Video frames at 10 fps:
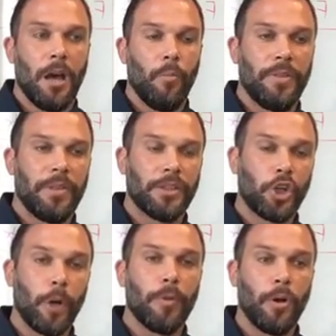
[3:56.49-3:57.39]
with the
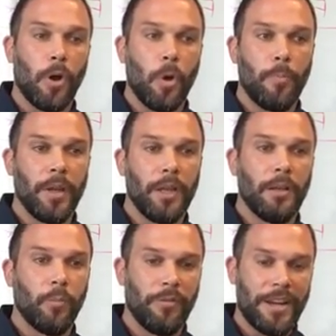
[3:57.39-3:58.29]
terminal
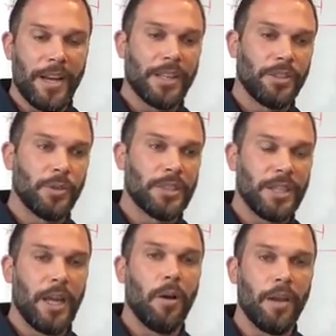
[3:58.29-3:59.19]
open, right next to a
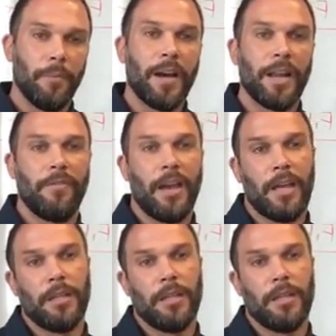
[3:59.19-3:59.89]
scale and a body fat,